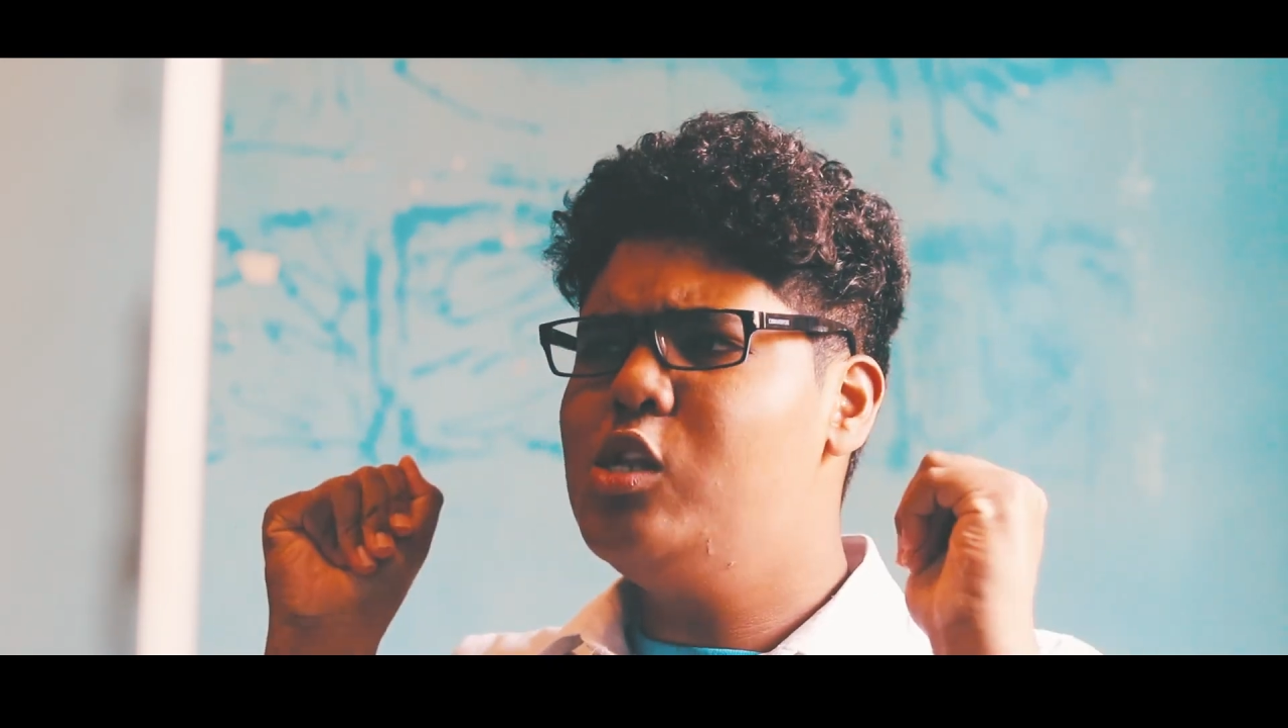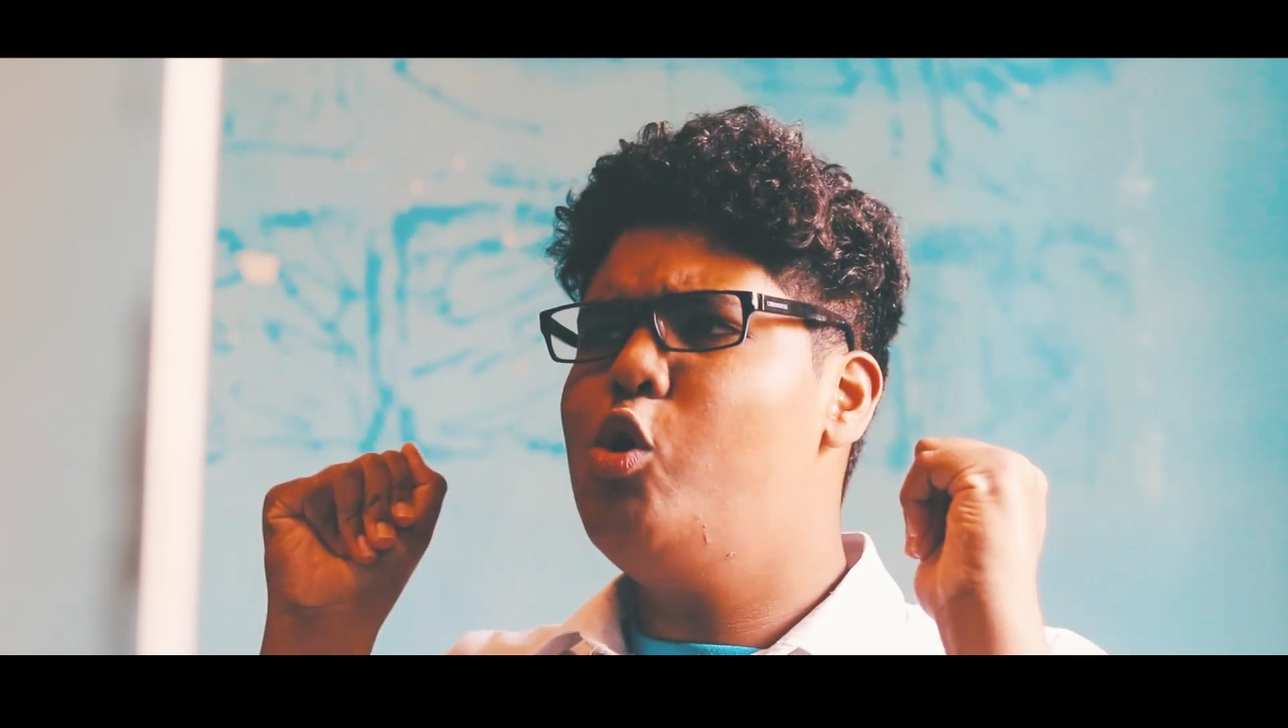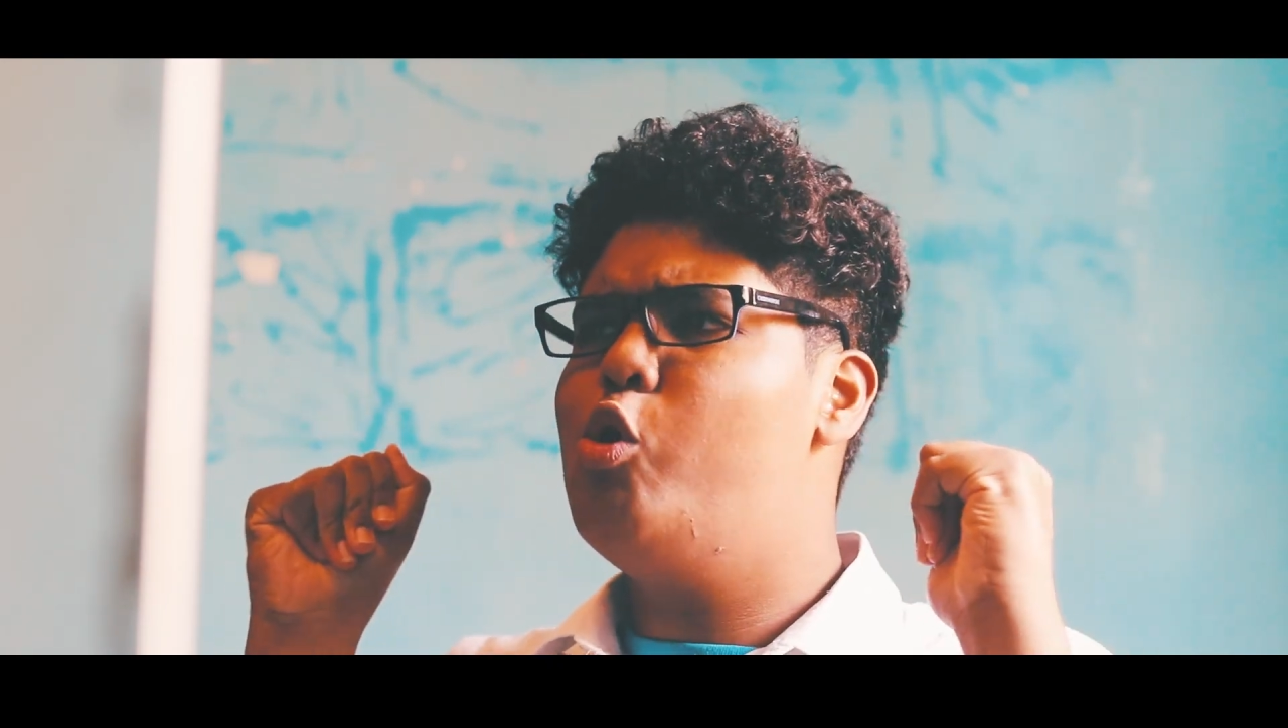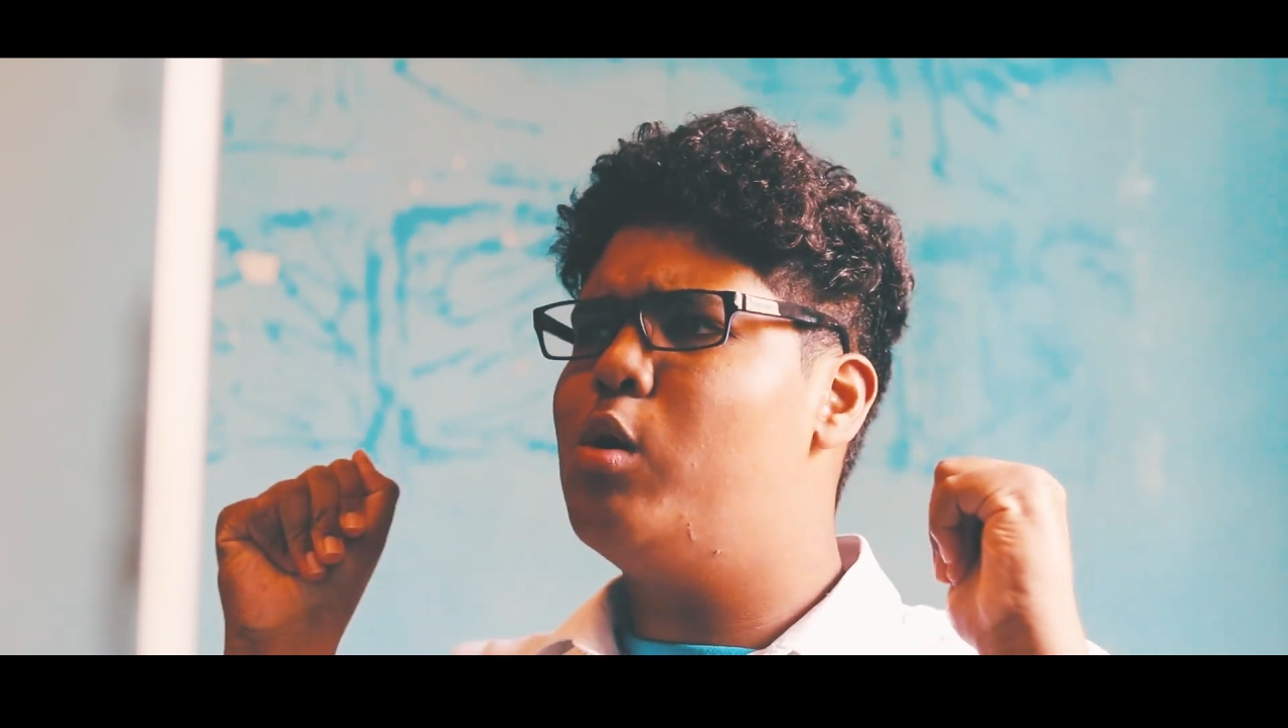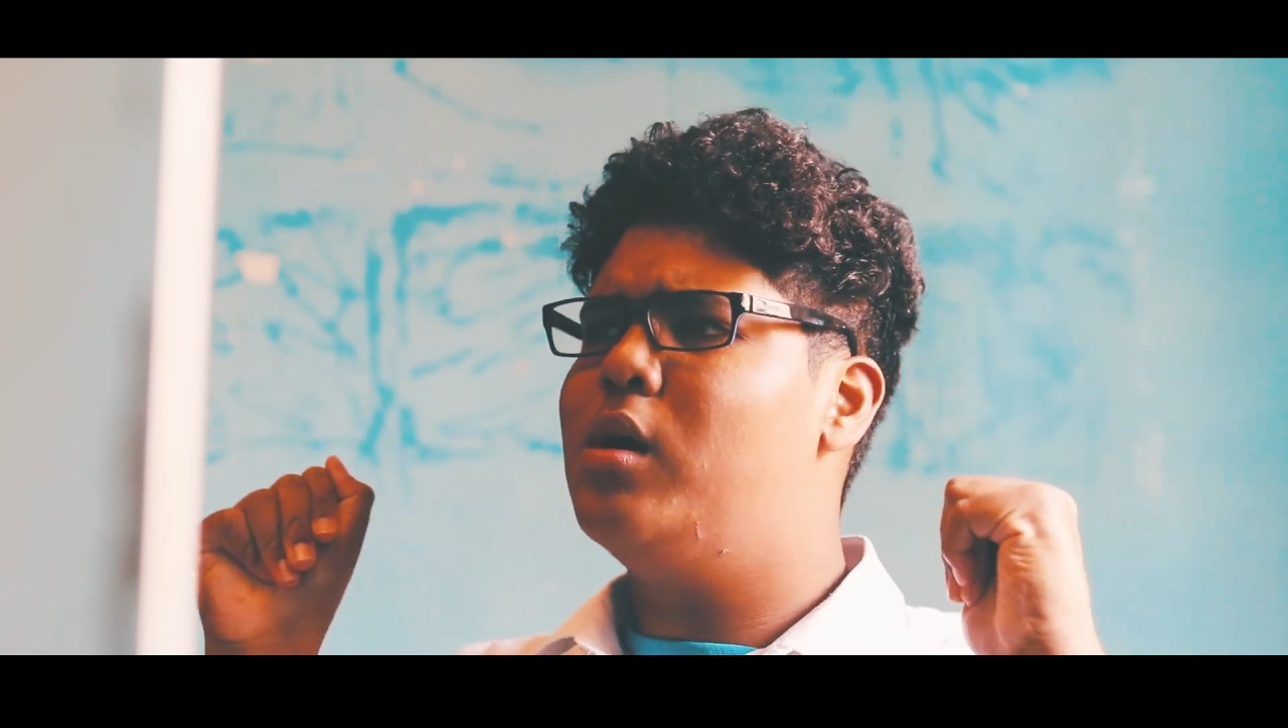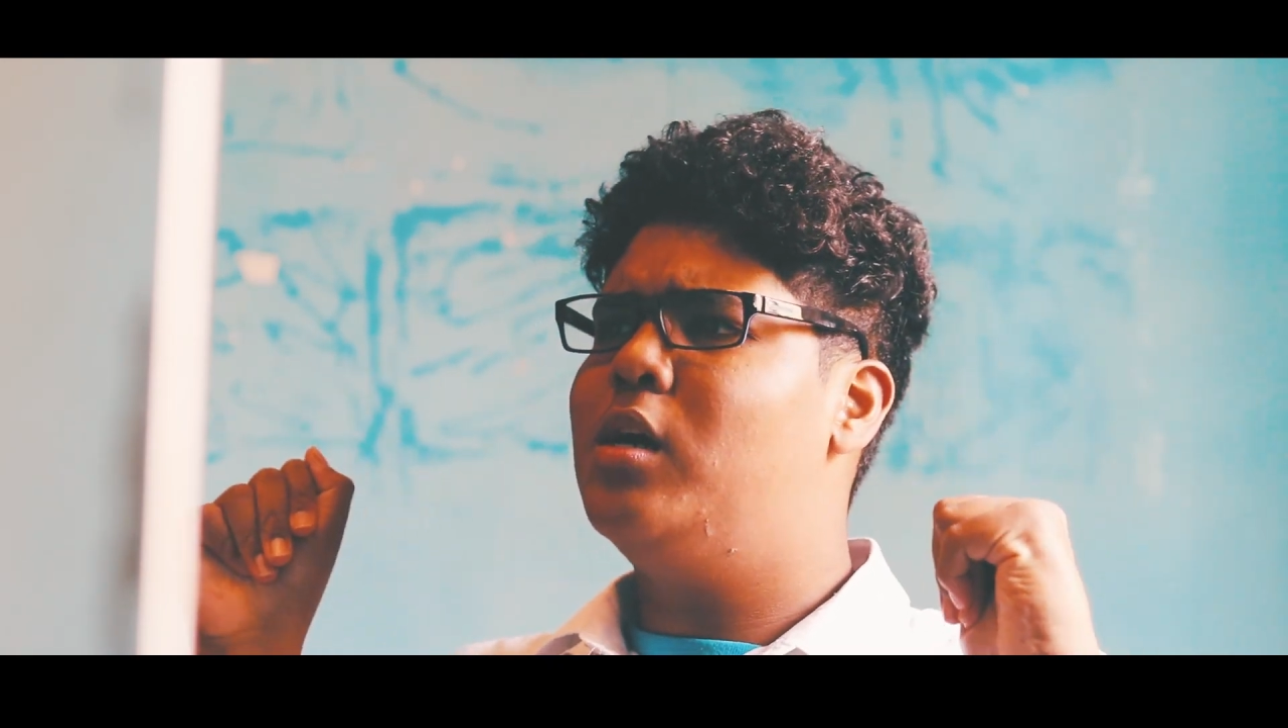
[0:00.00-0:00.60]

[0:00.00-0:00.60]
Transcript: know